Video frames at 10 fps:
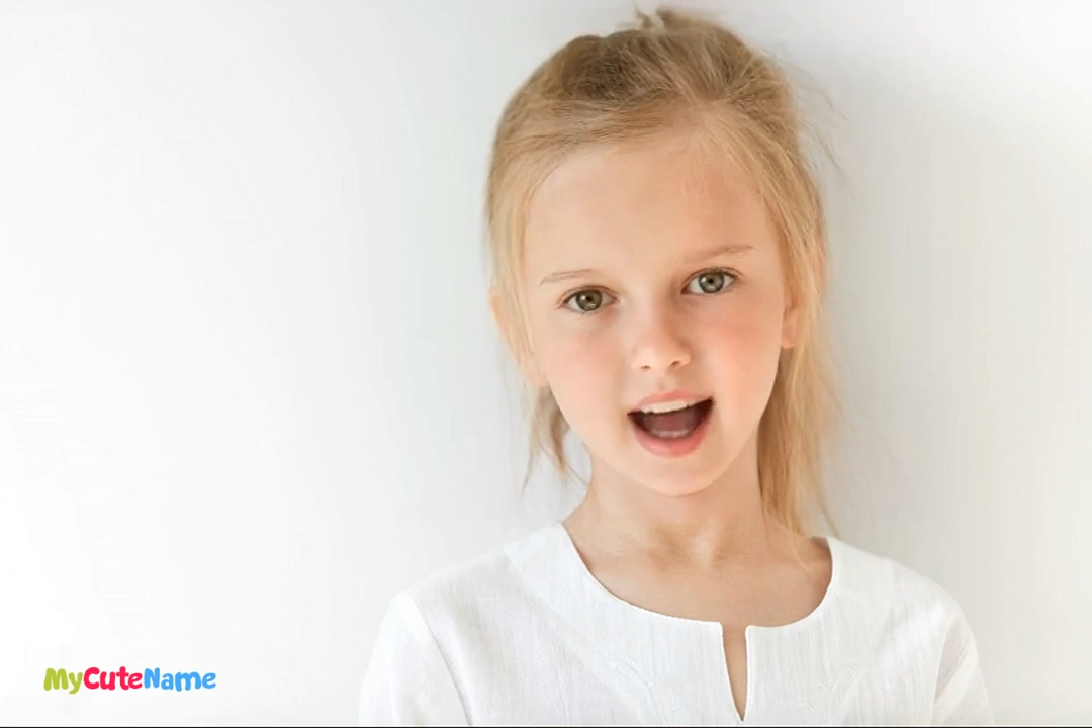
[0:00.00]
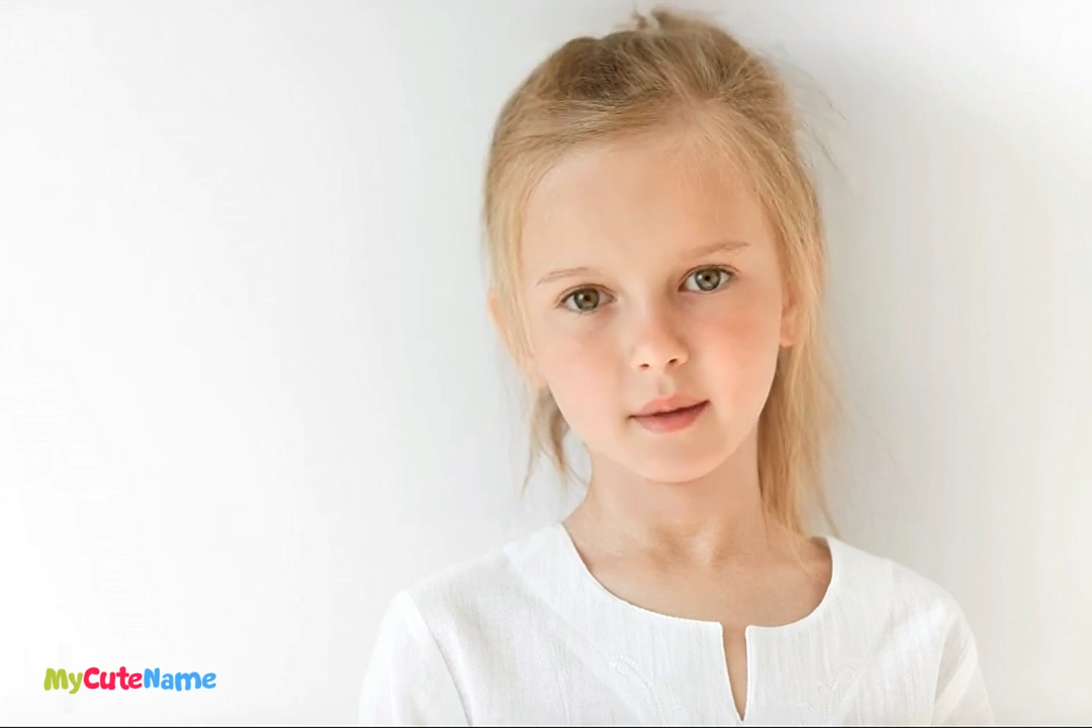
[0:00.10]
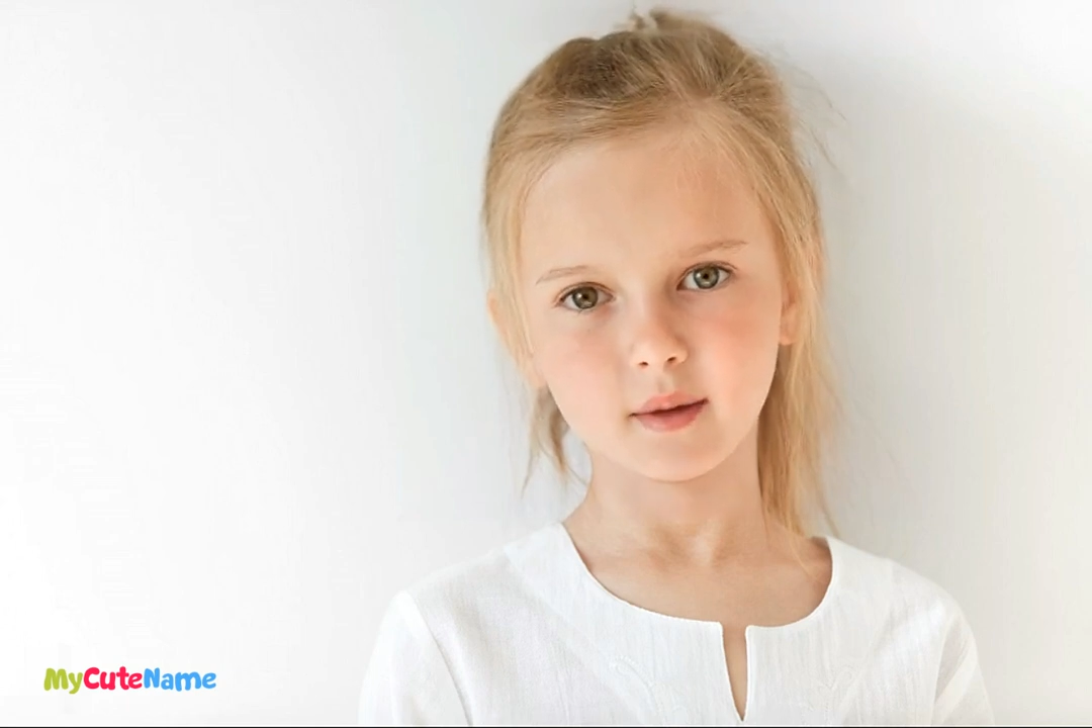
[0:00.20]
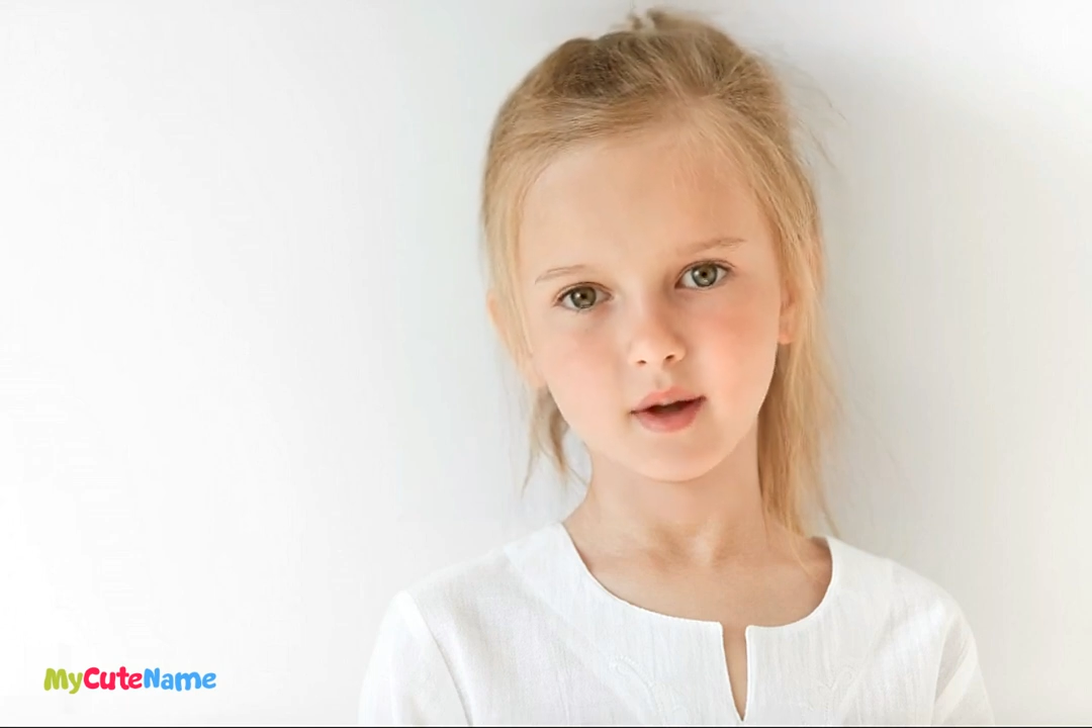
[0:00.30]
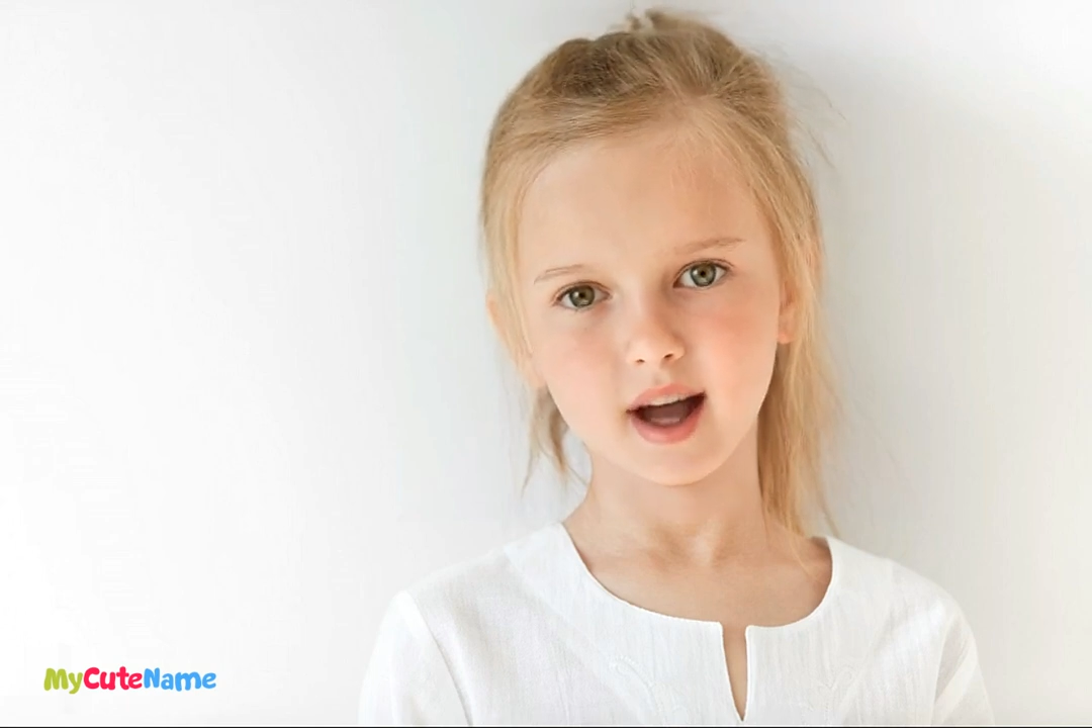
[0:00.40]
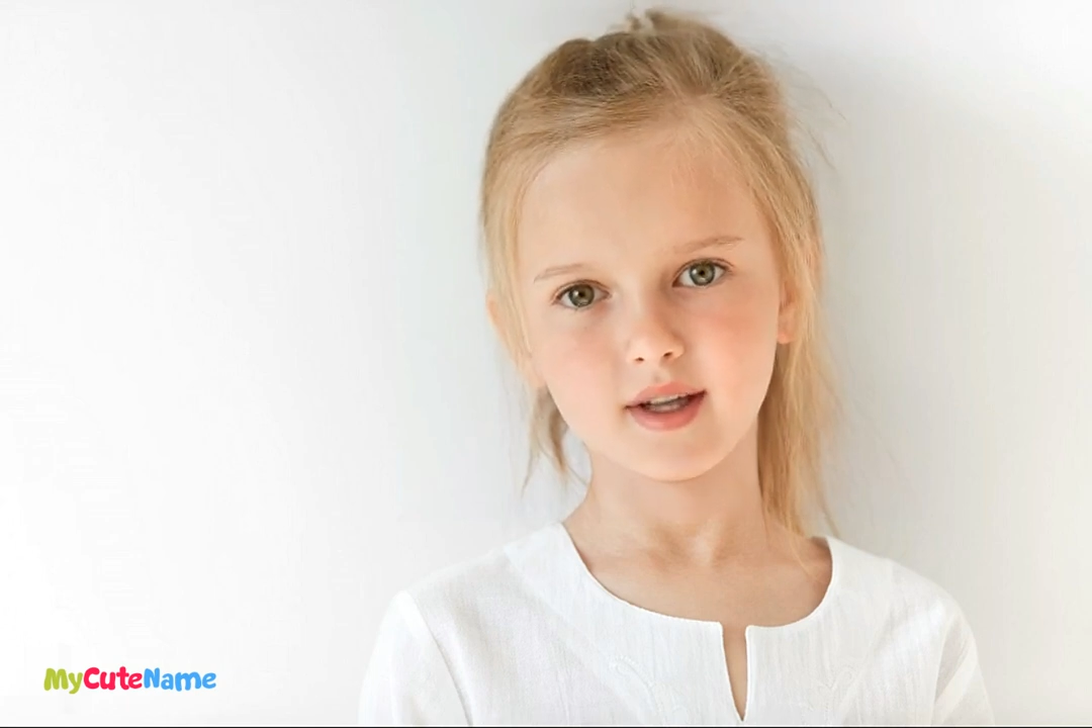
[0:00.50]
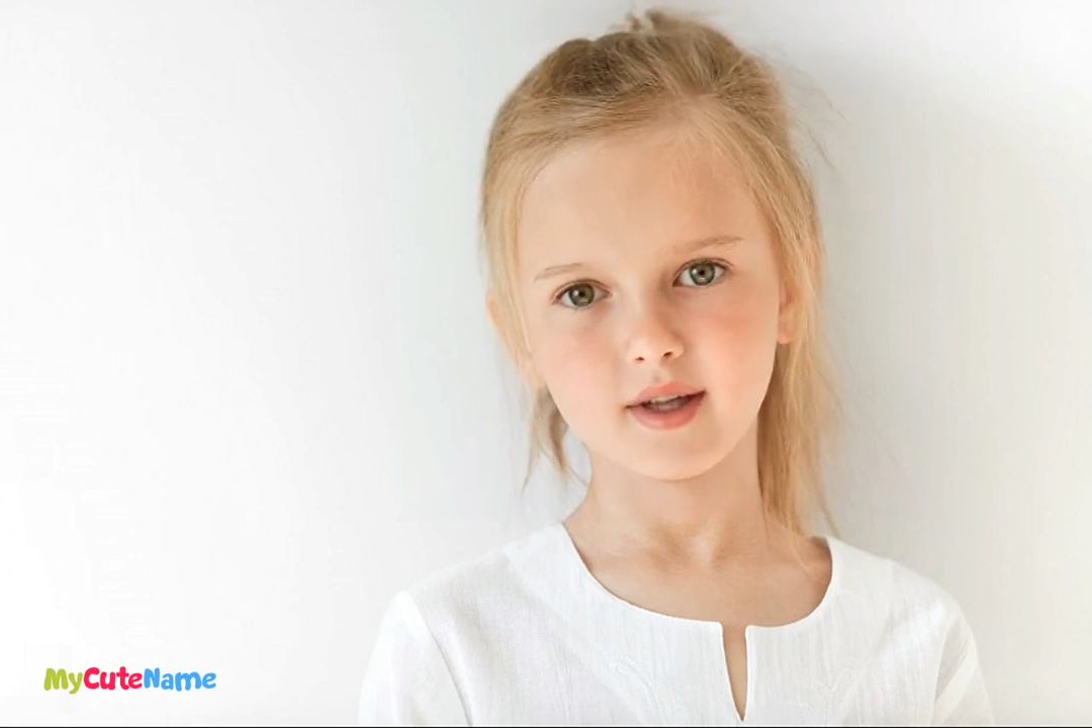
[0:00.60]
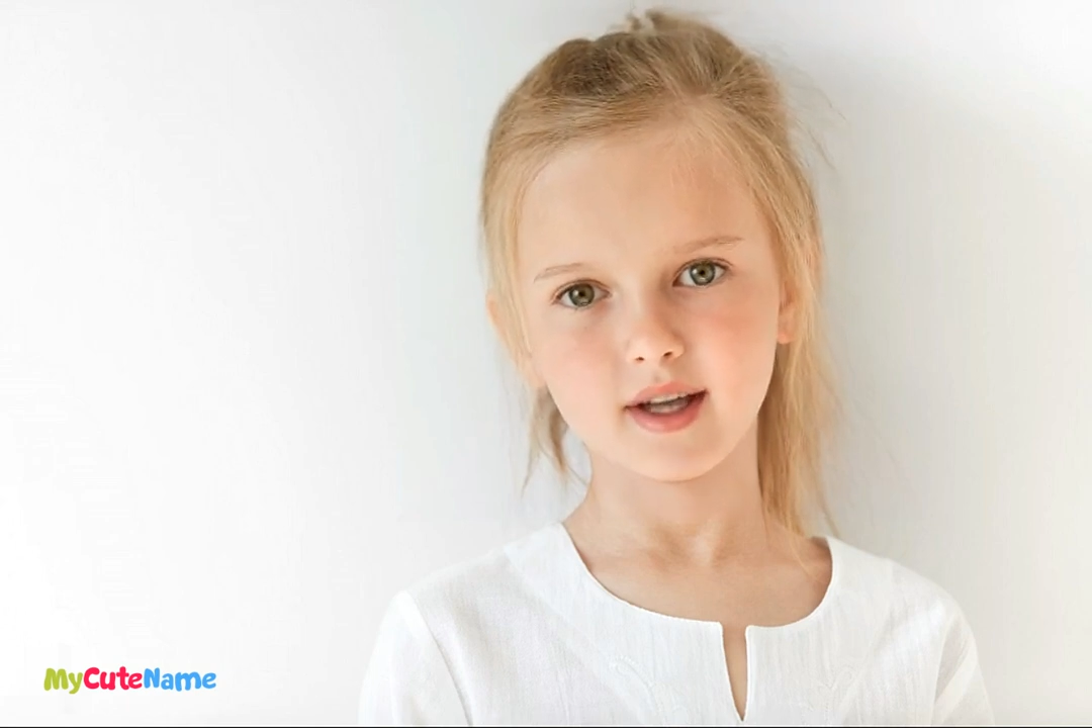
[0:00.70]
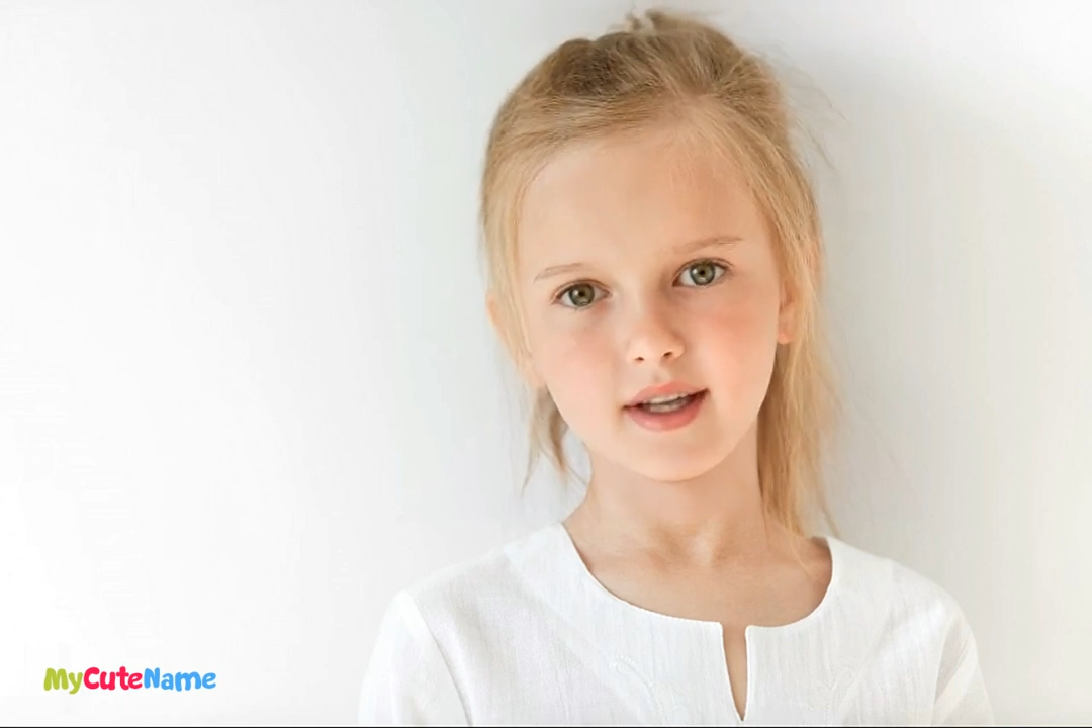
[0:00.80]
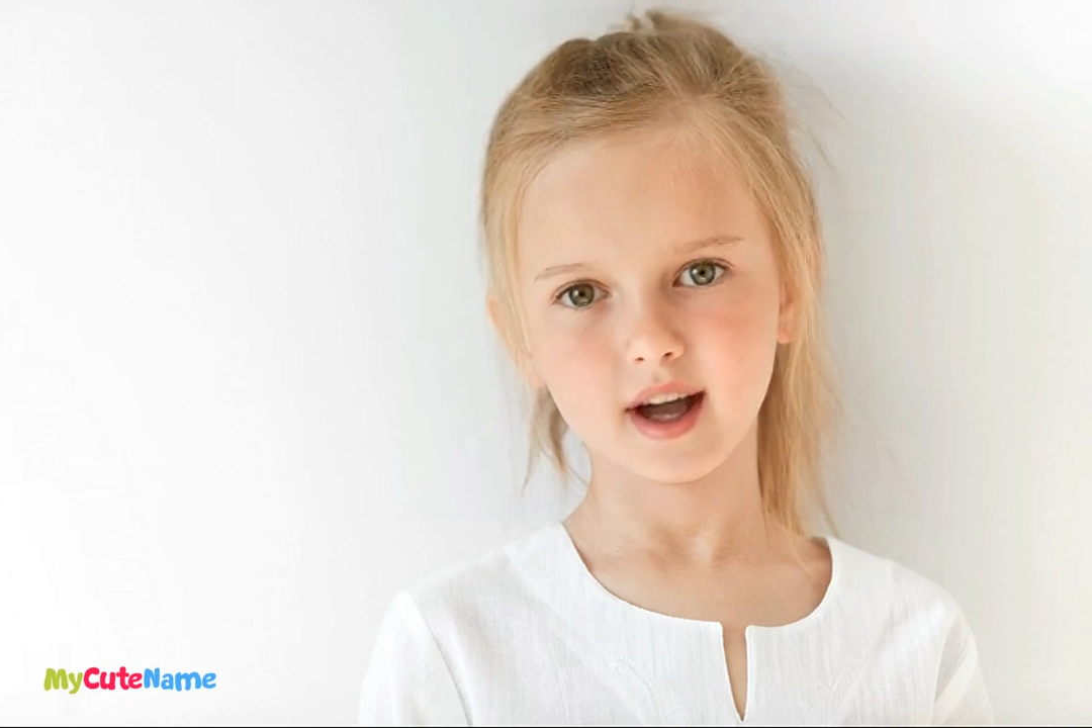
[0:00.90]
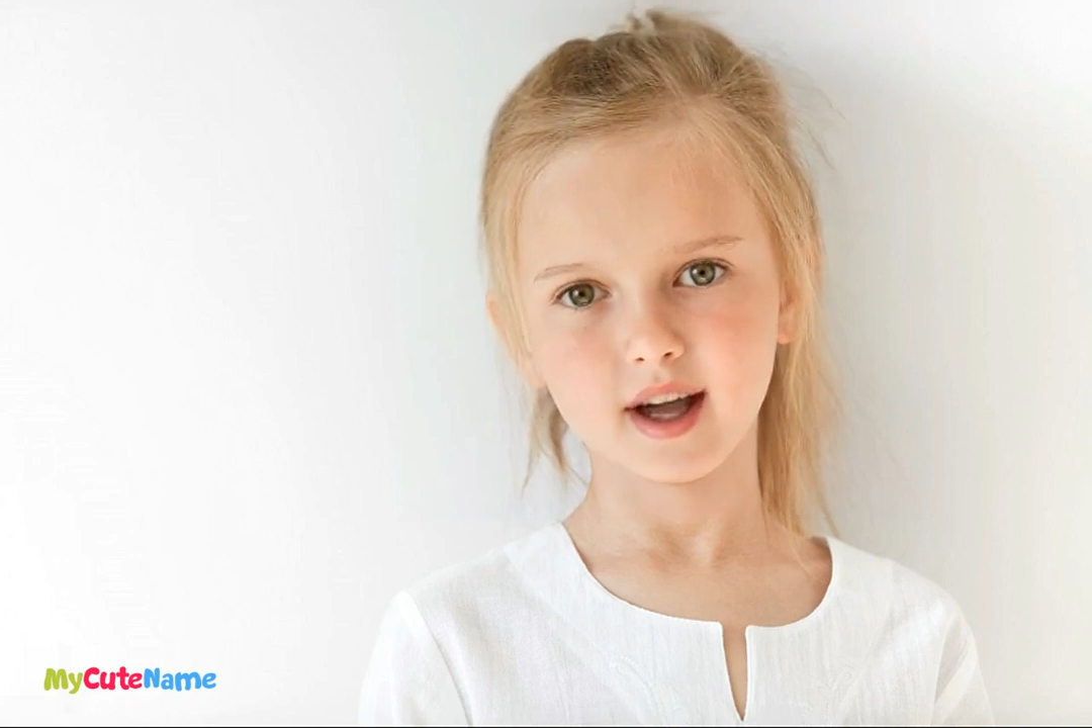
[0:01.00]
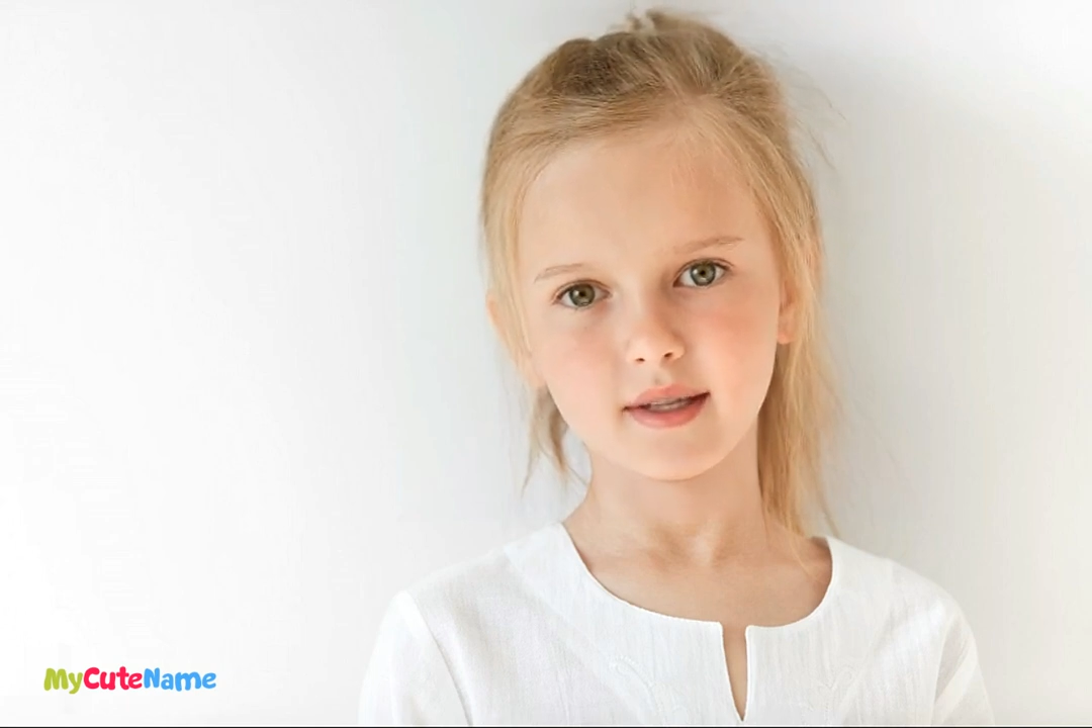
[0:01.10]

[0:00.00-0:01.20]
admiration,